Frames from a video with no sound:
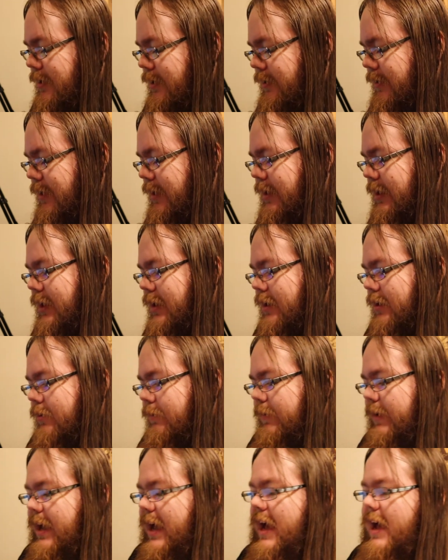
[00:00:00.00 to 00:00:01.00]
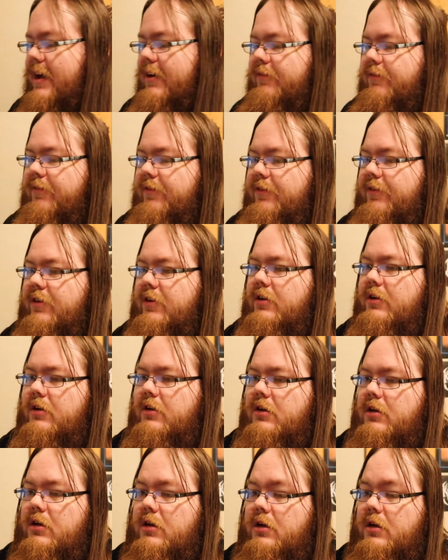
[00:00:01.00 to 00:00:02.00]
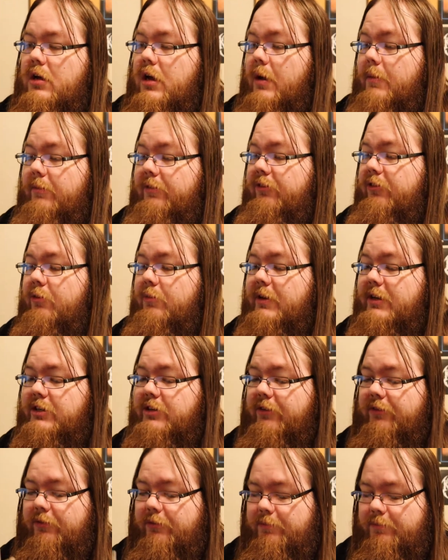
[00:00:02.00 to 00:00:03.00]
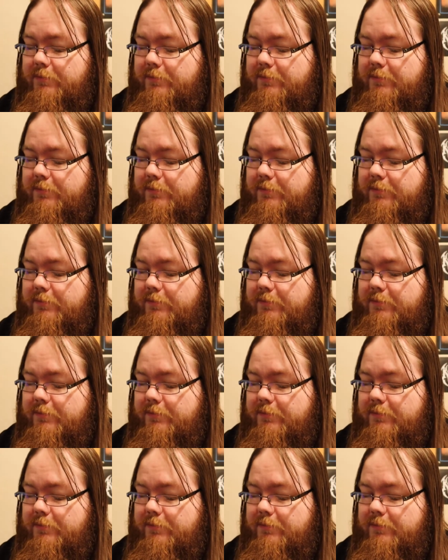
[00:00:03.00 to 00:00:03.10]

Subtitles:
Then here we have, I'm assuming just,